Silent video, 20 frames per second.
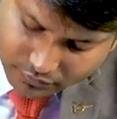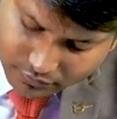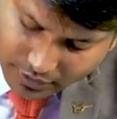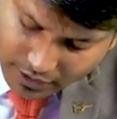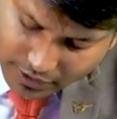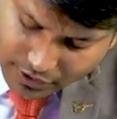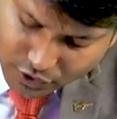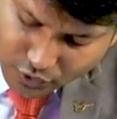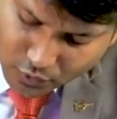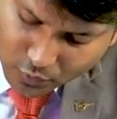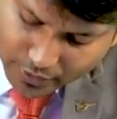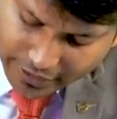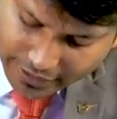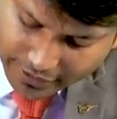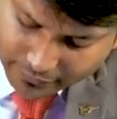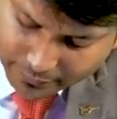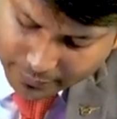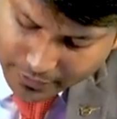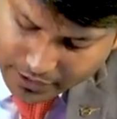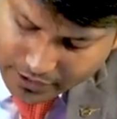there is no
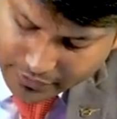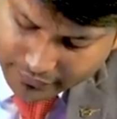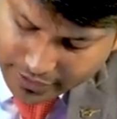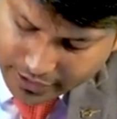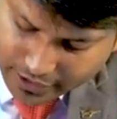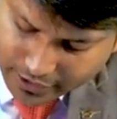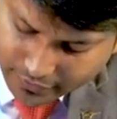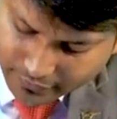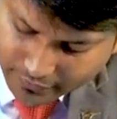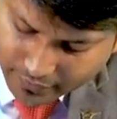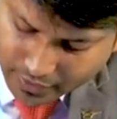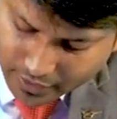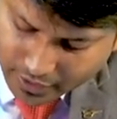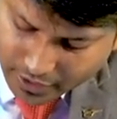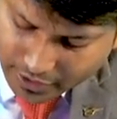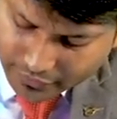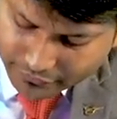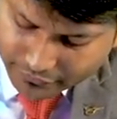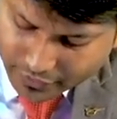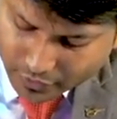need of preservative.
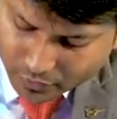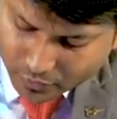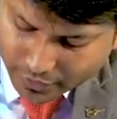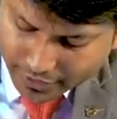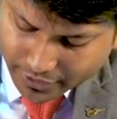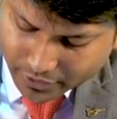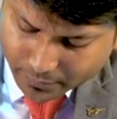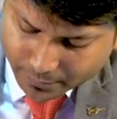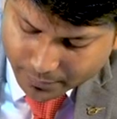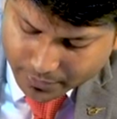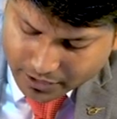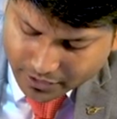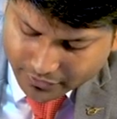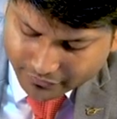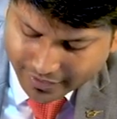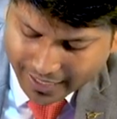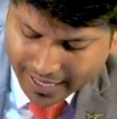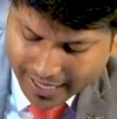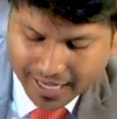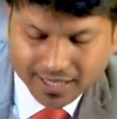If you are going to
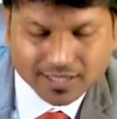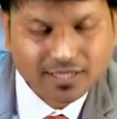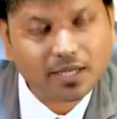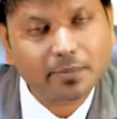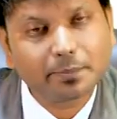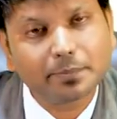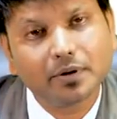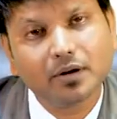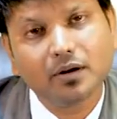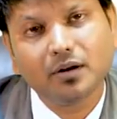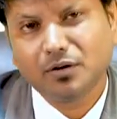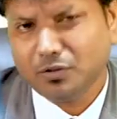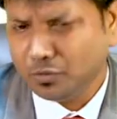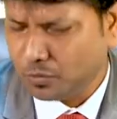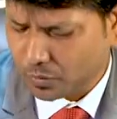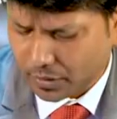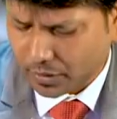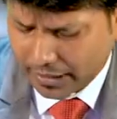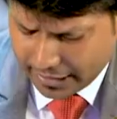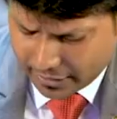preserve hair sample,
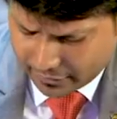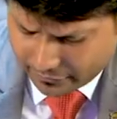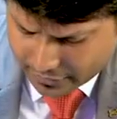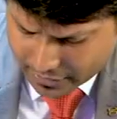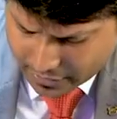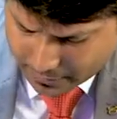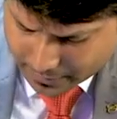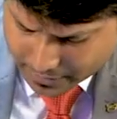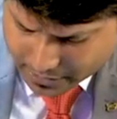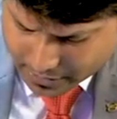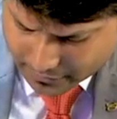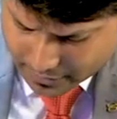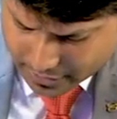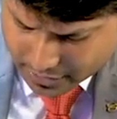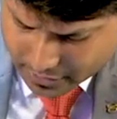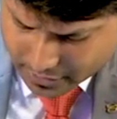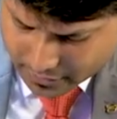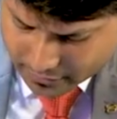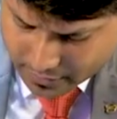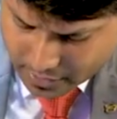no need of any
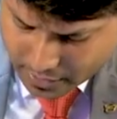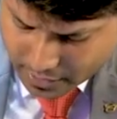preservative.